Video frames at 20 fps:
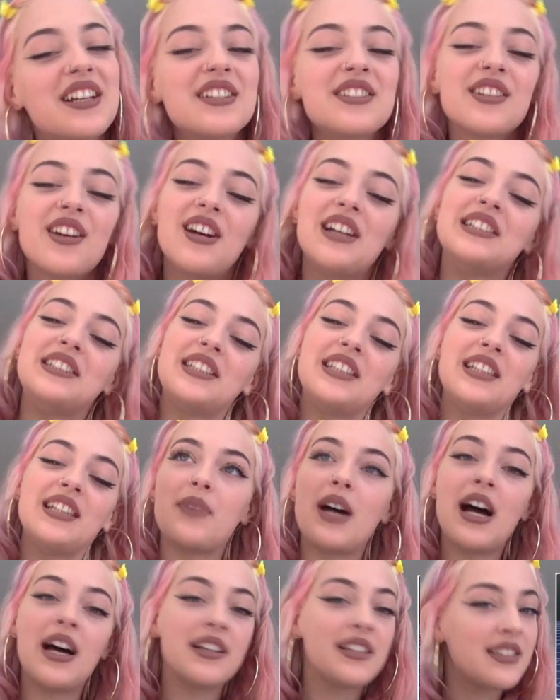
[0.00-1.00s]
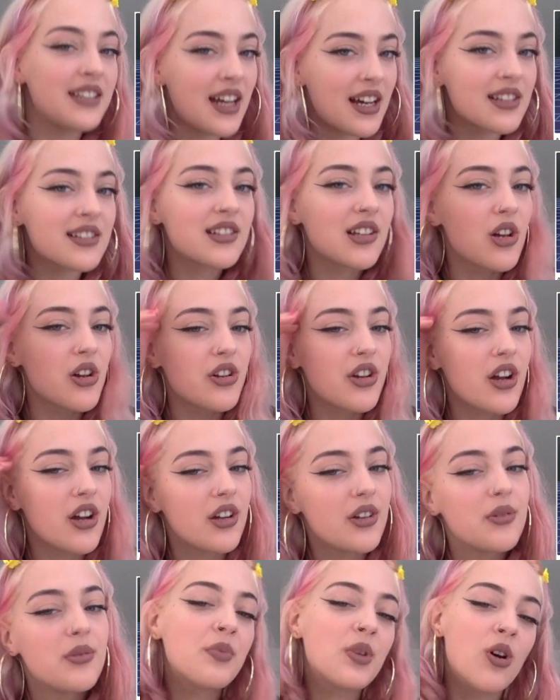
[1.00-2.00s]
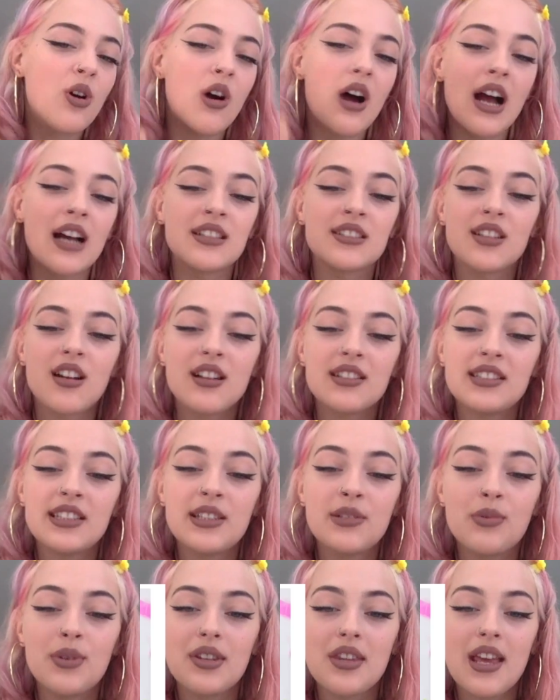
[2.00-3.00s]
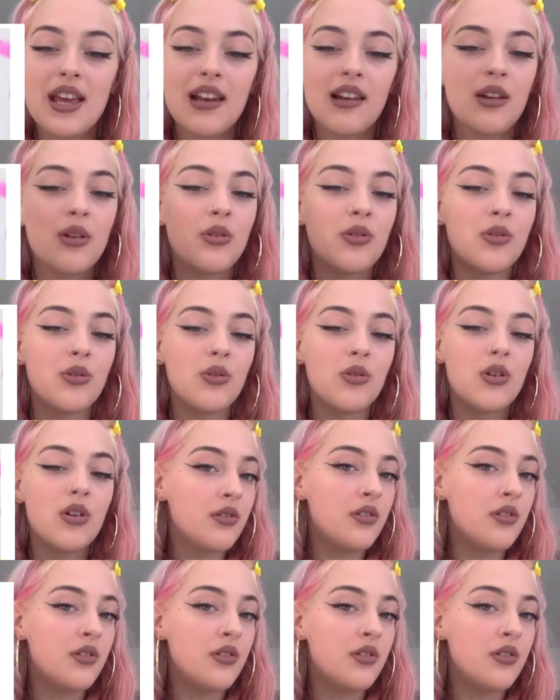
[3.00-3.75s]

anxiety adidas logo we've got anxiety with a little